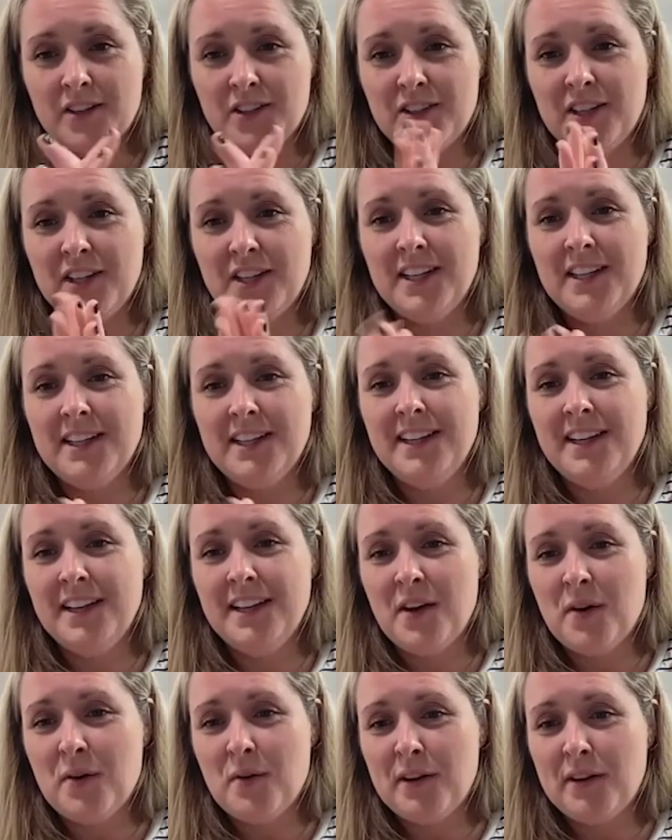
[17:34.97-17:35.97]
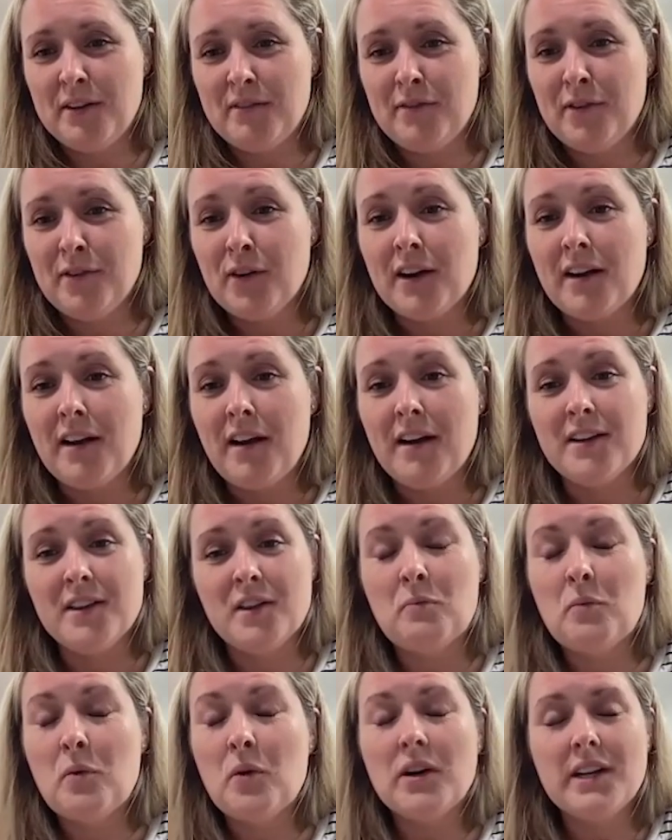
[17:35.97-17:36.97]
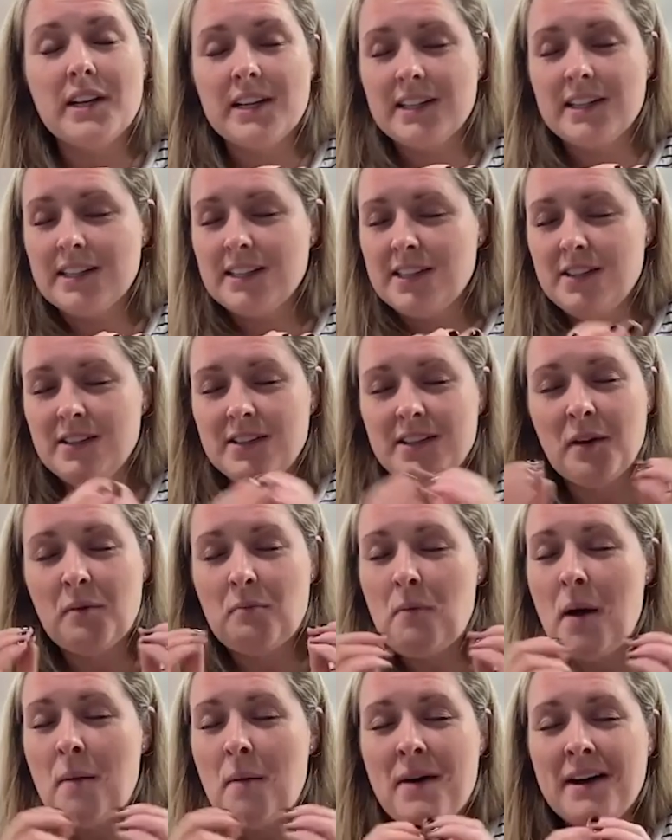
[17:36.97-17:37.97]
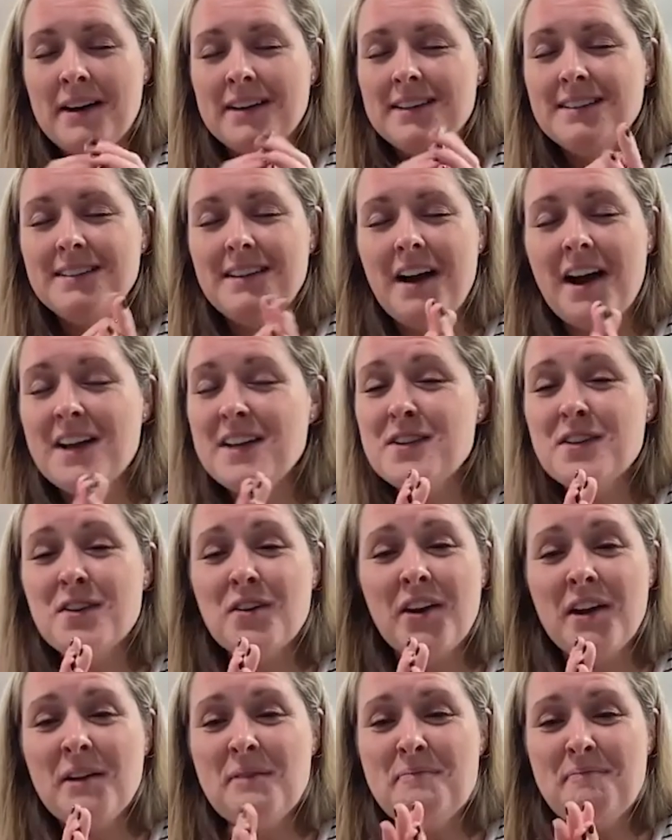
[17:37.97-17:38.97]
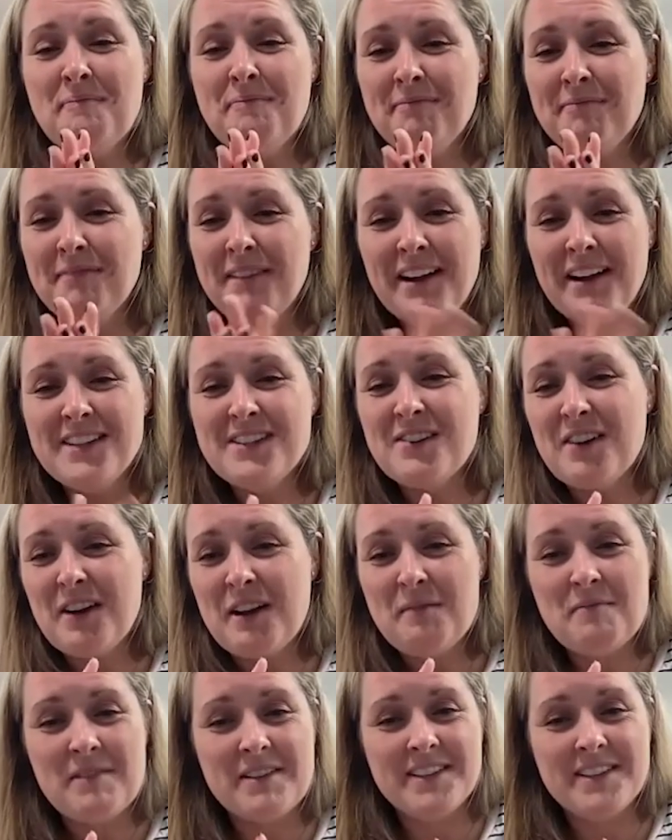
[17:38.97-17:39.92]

she, at 4 o'clock in the morning, she's like, Mama, ice cream, ice cream.